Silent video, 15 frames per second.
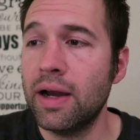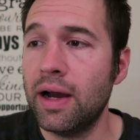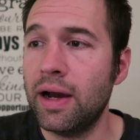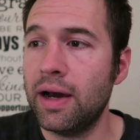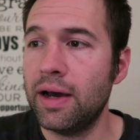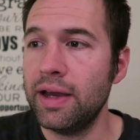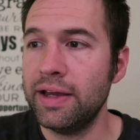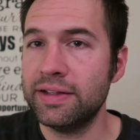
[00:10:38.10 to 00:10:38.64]

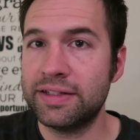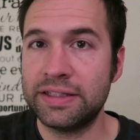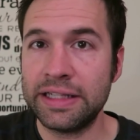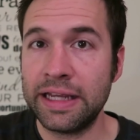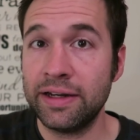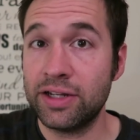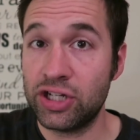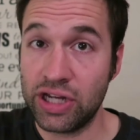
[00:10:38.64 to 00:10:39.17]
uh, is
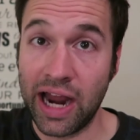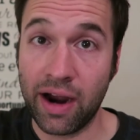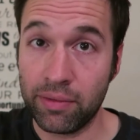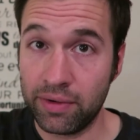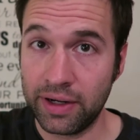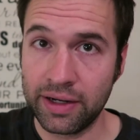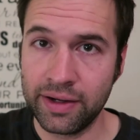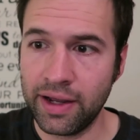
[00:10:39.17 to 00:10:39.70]
seen
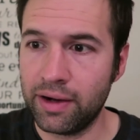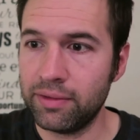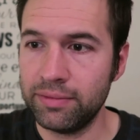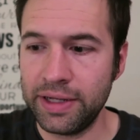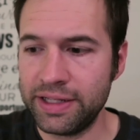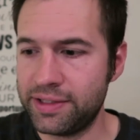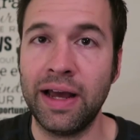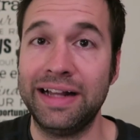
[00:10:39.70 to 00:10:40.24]
showering. Now
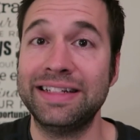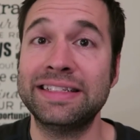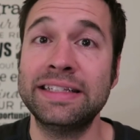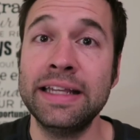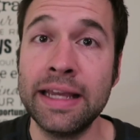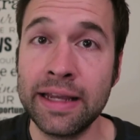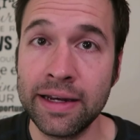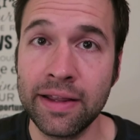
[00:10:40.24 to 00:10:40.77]
you're not
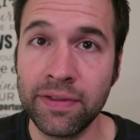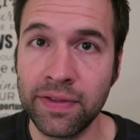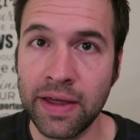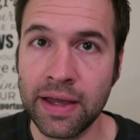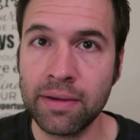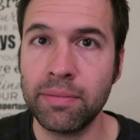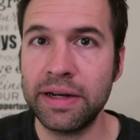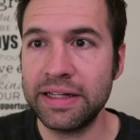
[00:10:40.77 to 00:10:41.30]
seeing
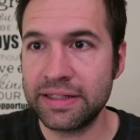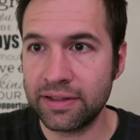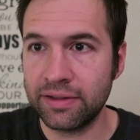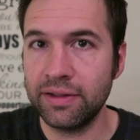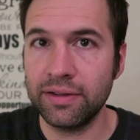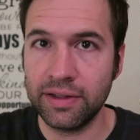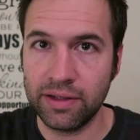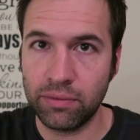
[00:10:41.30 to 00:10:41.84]
anything, but he's
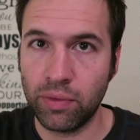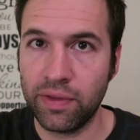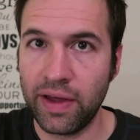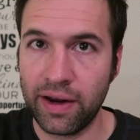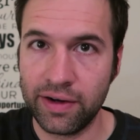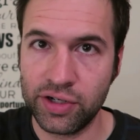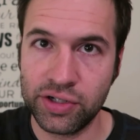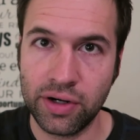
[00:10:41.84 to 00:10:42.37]
clearly
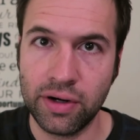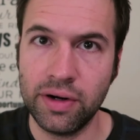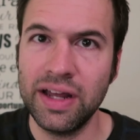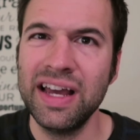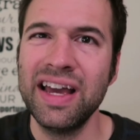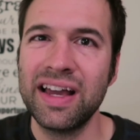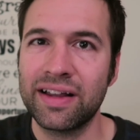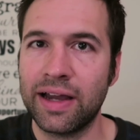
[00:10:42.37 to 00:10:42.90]
without a shirt,
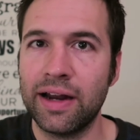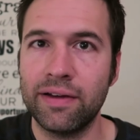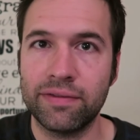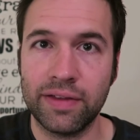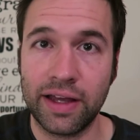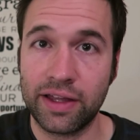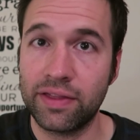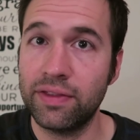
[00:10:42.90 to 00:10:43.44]
kind
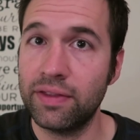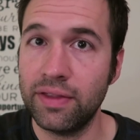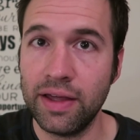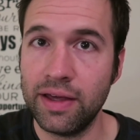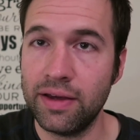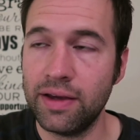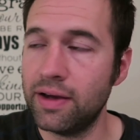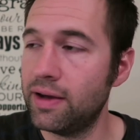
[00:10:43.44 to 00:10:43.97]
of like
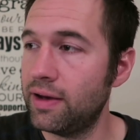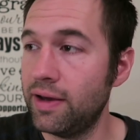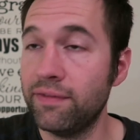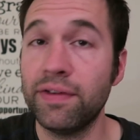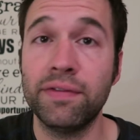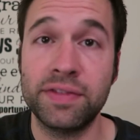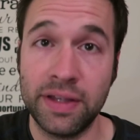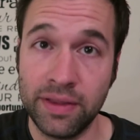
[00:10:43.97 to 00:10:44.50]
uh,
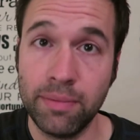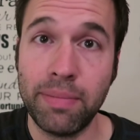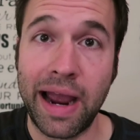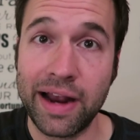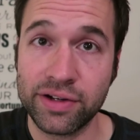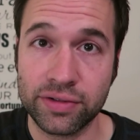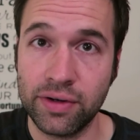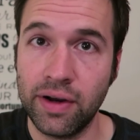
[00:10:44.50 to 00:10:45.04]
if you've seen The
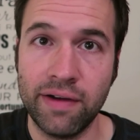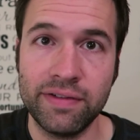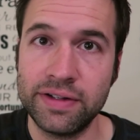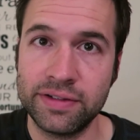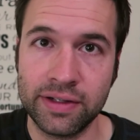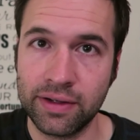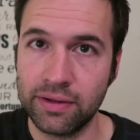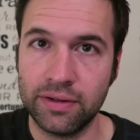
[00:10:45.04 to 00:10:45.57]
Bachelor, every
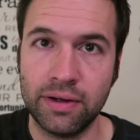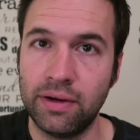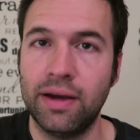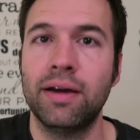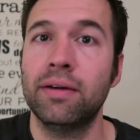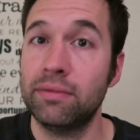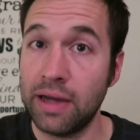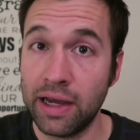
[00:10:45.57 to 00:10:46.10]
single
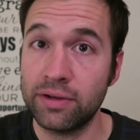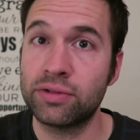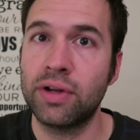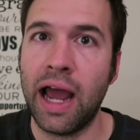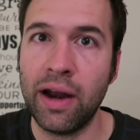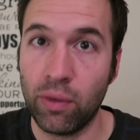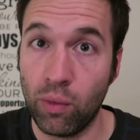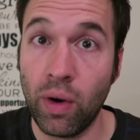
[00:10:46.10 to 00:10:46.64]
I,
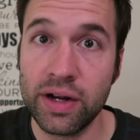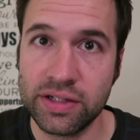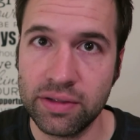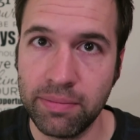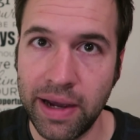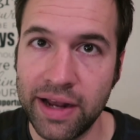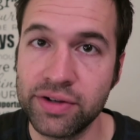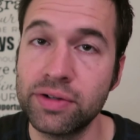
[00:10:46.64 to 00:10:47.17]
I, don't watch The
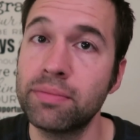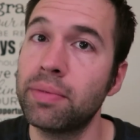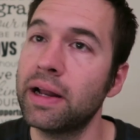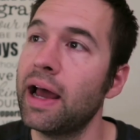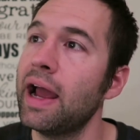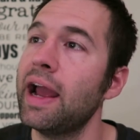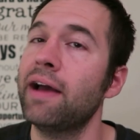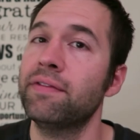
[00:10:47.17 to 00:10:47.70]
Bachelor, but
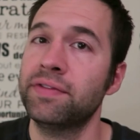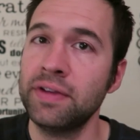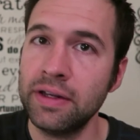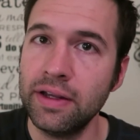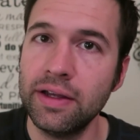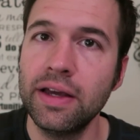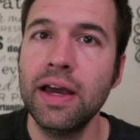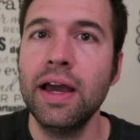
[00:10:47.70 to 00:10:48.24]
I have
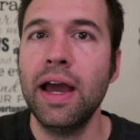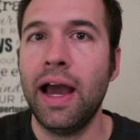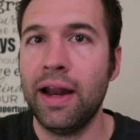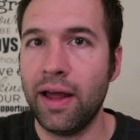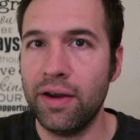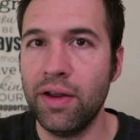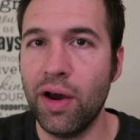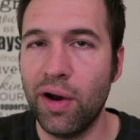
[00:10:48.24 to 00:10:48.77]
seen it,
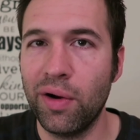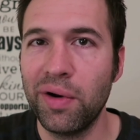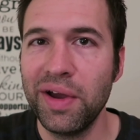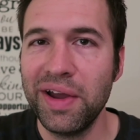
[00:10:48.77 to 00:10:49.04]
and I know